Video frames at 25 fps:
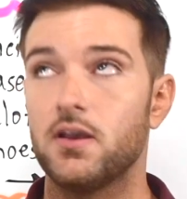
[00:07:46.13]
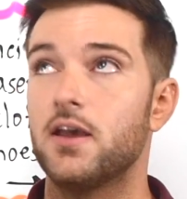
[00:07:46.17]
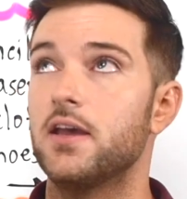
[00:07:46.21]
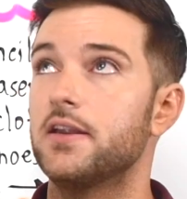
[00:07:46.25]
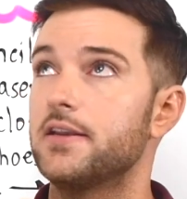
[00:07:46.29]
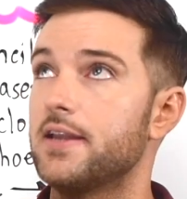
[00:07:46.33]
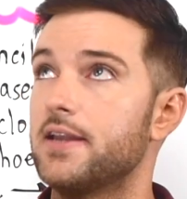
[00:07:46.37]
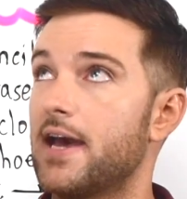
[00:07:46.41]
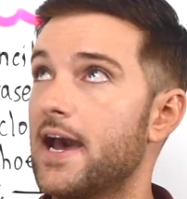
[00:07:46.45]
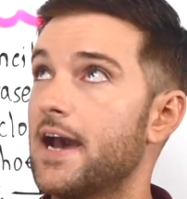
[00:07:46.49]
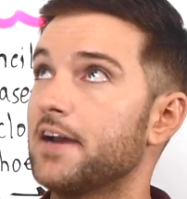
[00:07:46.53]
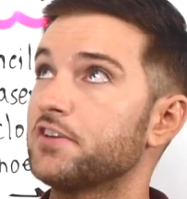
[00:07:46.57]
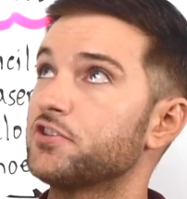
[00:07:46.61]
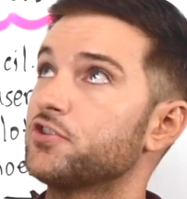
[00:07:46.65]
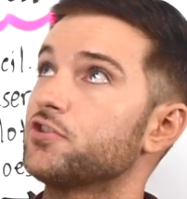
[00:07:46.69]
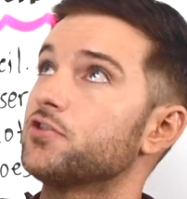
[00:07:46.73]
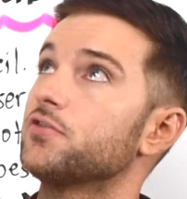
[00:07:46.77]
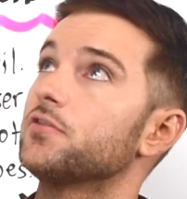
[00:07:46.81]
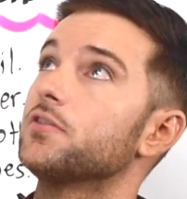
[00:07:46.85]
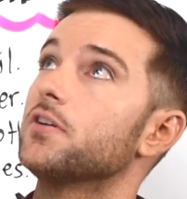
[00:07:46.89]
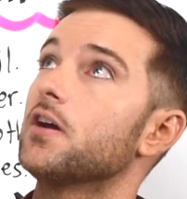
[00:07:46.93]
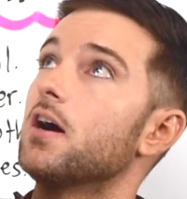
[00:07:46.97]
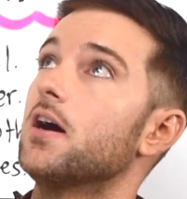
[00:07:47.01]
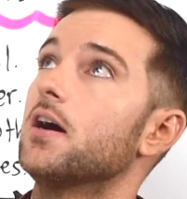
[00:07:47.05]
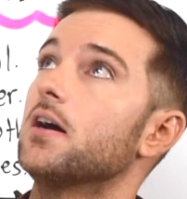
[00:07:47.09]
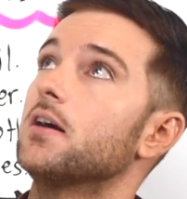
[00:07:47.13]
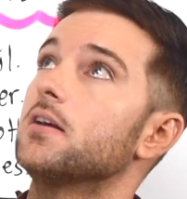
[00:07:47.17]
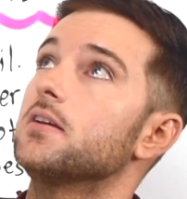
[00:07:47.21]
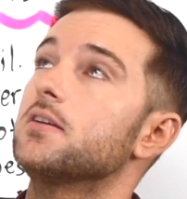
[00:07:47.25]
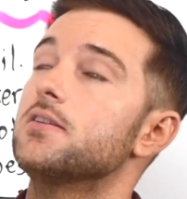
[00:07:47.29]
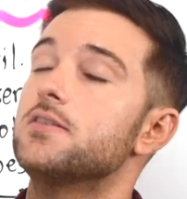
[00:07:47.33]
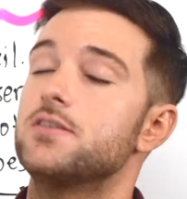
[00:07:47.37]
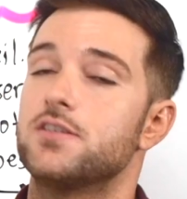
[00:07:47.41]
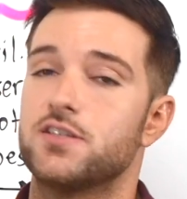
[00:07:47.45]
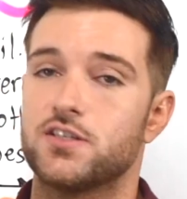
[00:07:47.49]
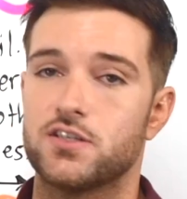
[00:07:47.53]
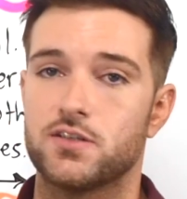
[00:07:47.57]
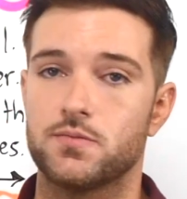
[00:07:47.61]
an astronaut
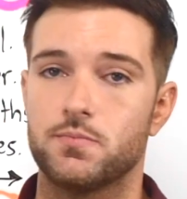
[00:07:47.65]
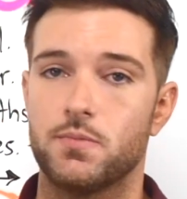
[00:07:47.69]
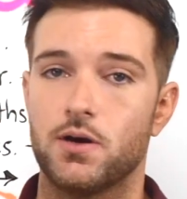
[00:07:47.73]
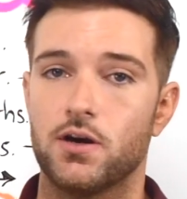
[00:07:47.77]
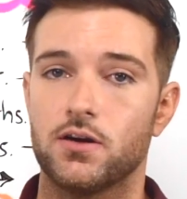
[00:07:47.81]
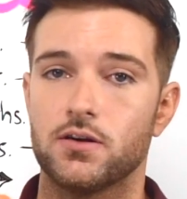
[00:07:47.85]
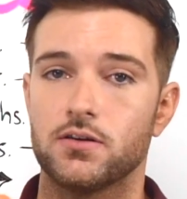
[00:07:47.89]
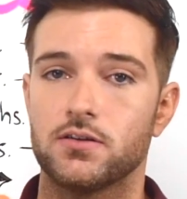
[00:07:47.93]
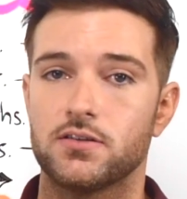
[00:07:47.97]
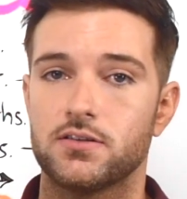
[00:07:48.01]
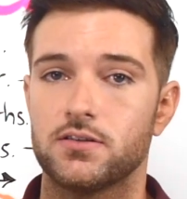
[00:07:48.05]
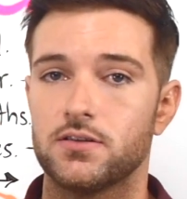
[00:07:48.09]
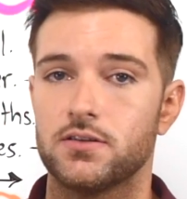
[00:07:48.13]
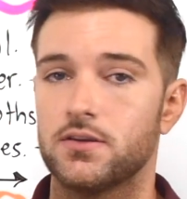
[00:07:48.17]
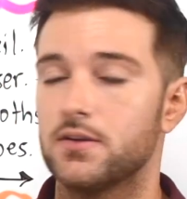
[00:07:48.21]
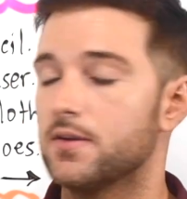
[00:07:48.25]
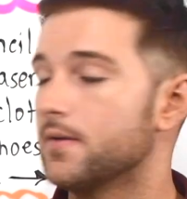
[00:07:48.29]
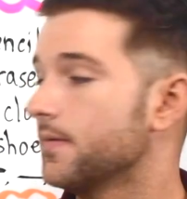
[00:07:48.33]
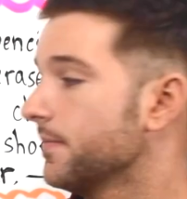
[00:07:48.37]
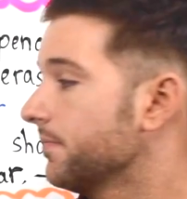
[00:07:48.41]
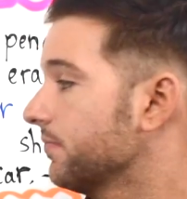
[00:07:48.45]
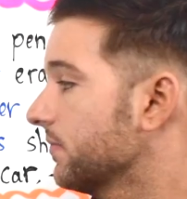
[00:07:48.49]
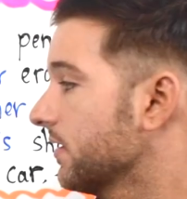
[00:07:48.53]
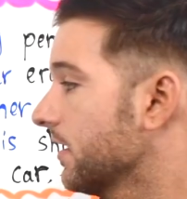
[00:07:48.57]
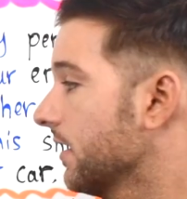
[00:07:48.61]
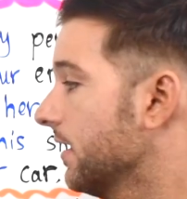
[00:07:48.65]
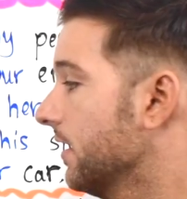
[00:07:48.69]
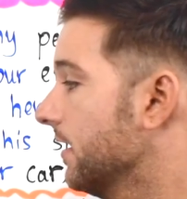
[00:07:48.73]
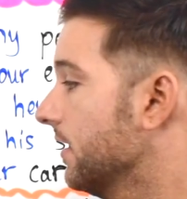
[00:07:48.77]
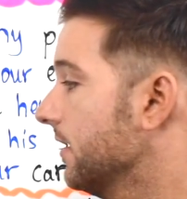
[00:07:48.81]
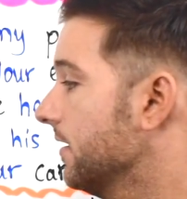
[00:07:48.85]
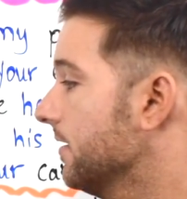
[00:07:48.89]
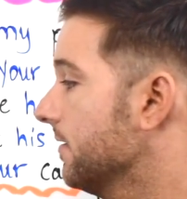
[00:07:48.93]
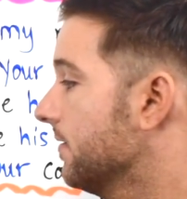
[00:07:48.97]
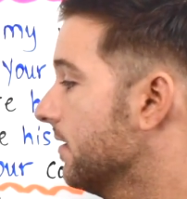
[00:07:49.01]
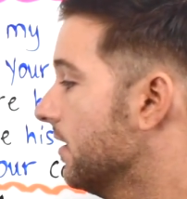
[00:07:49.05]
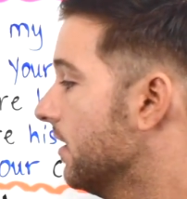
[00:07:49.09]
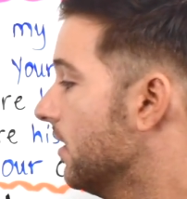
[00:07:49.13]
is smart,
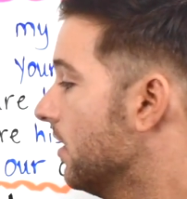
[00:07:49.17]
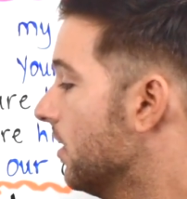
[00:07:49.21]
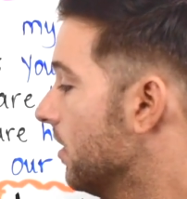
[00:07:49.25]
okay?